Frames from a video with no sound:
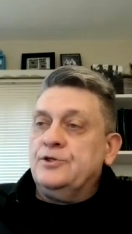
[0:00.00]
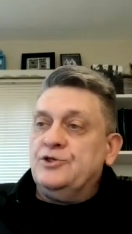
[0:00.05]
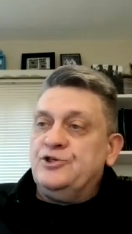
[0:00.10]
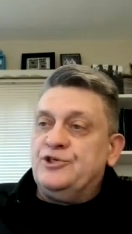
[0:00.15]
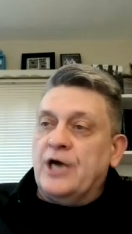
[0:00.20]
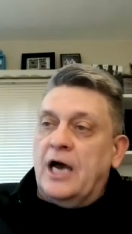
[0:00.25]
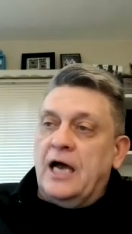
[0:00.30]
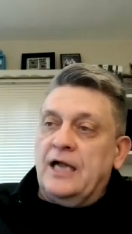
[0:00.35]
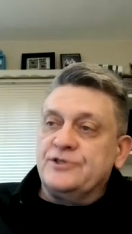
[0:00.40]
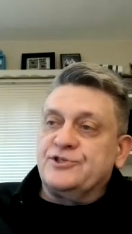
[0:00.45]

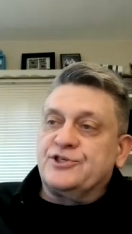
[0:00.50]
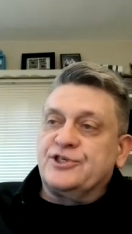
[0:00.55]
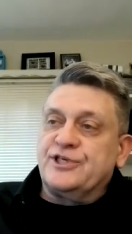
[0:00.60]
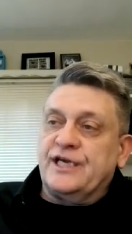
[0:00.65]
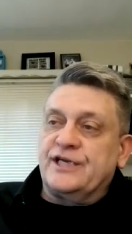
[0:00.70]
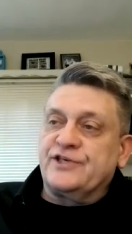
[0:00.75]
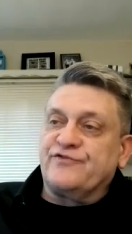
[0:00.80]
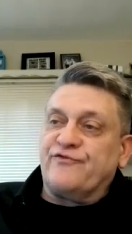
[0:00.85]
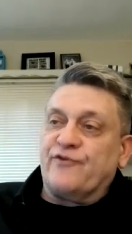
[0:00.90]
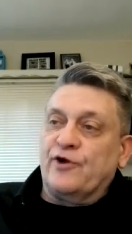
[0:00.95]
John
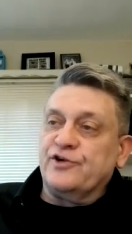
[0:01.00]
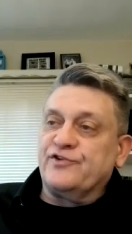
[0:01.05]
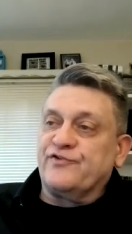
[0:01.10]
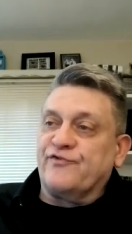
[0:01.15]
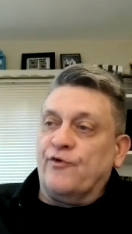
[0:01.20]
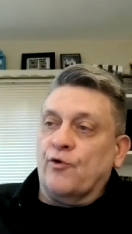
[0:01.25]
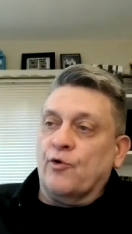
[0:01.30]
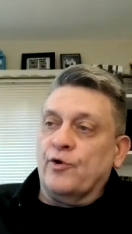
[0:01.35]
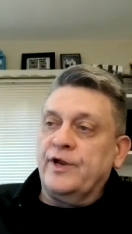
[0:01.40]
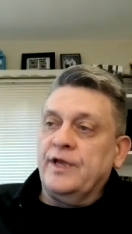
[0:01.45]
6, verse
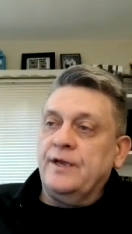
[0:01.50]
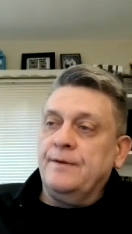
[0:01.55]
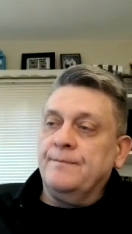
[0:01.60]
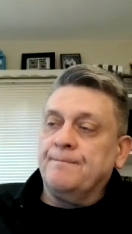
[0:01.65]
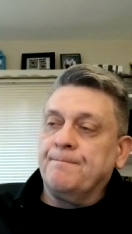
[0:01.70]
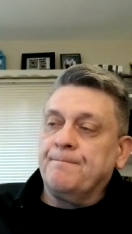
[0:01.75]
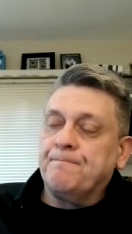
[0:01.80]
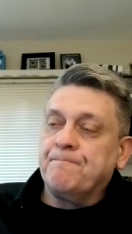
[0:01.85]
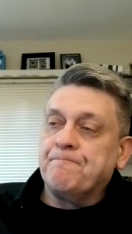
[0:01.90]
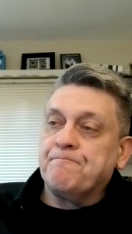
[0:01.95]
40,
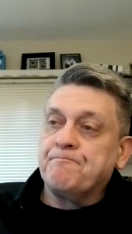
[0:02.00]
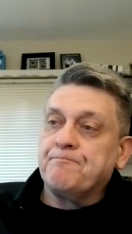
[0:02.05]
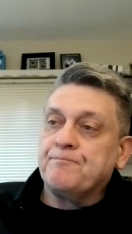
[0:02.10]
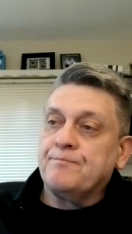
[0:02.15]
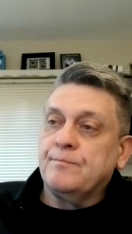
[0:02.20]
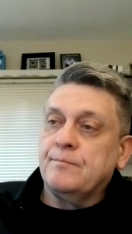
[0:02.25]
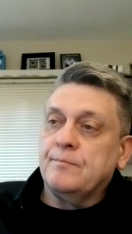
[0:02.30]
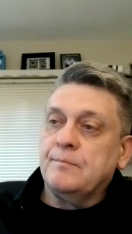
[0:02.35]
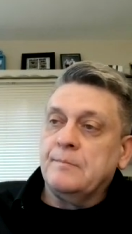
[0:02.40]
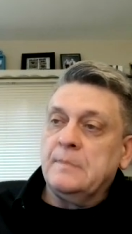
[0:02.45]

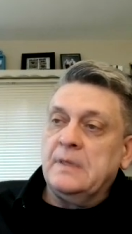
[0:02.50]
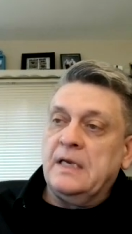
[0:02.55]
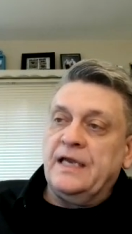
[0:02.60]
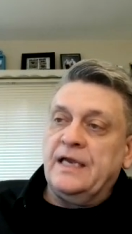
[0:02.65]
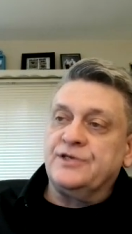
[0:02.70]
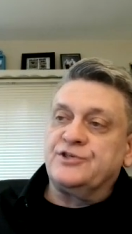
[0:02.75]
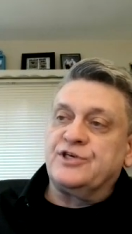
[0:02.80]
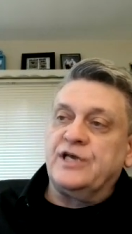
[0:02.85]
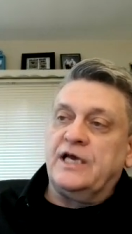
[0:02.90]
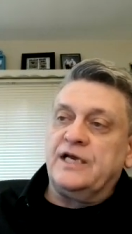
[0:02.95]

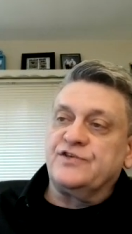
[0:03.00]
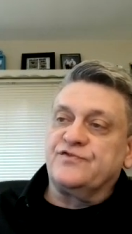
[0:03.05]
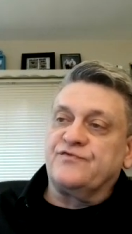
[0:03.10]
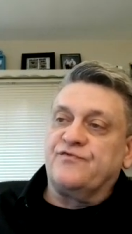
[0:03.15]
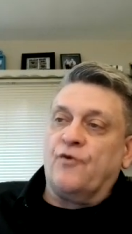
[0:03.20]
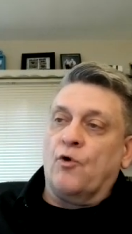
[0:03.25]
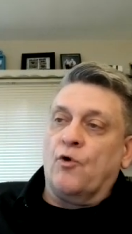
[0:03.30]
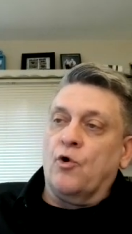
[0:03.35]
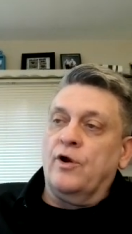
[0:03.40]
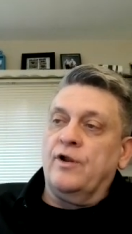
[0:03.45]
it says,
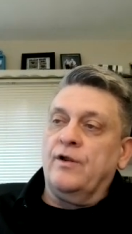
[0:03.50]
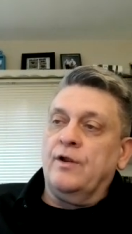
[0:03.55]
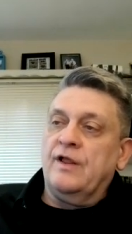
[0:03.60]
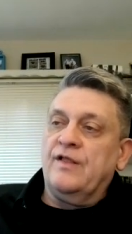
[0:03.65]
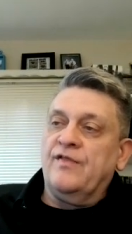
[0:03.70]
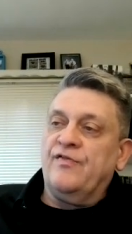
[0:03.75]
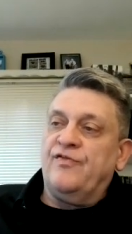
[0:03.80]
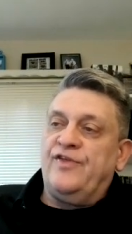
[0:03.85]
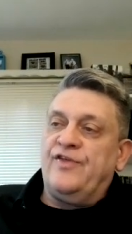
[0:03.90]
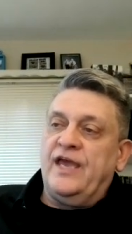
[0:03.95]
"For
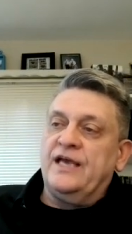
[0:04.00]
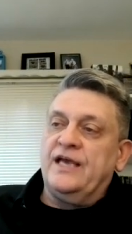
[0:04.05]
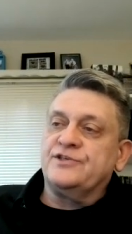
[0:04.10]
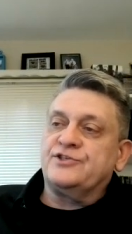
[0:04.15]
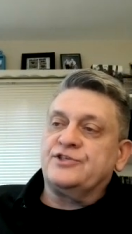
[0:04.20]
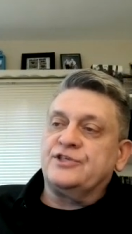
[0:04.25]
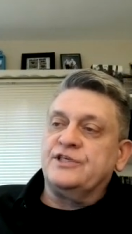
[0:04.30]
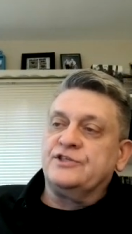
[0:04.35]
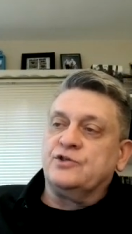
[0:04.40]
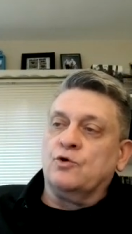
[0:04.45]

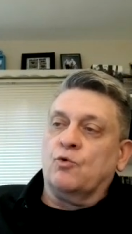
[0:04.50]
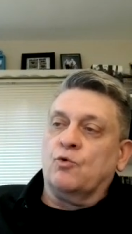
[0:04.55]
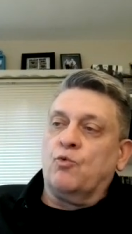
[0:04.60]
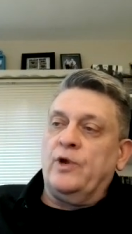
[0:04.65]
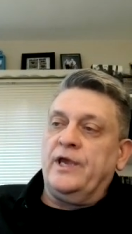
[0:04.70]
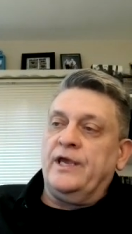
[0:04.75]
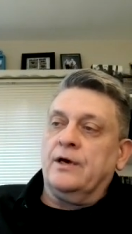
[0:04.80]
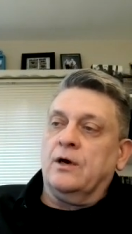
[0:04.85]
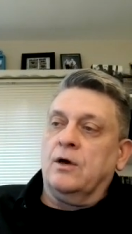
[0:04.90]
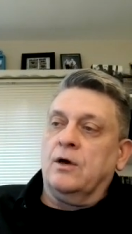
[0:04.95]
this is the
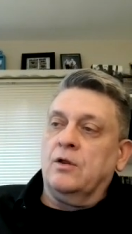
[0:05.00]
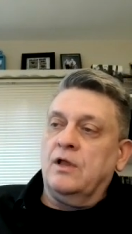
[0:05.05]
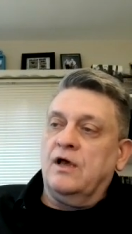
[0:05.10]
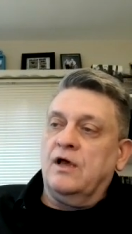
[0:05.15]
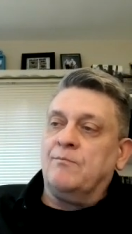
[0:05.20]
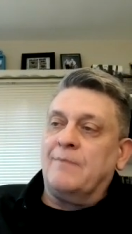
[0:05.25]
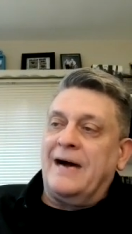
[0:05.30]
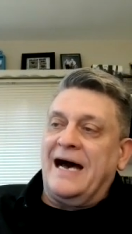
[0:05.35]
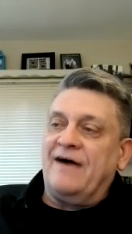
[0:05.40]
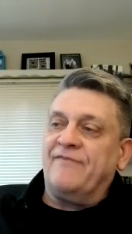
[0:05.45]
will
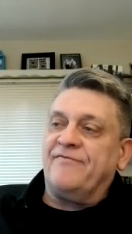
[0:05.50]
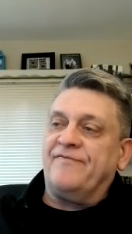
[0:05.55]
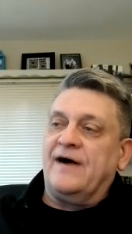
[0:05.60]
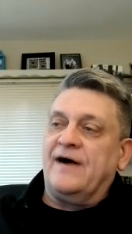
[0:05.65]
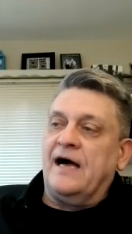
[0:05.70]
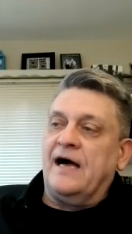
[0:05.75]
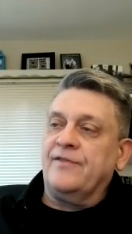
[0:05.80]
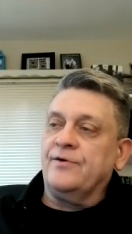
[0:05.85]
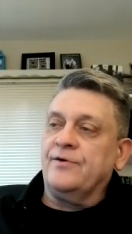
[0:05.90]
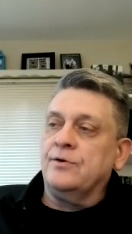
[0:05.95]
of my
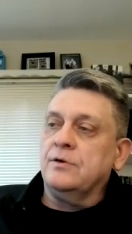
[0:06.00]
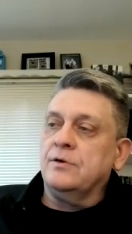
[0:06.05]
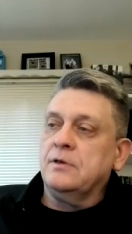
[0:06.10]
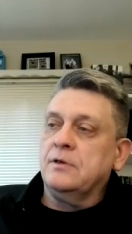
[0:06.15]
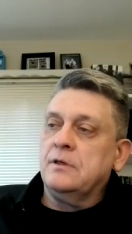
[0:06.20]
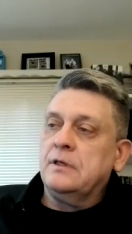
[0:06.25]
Father,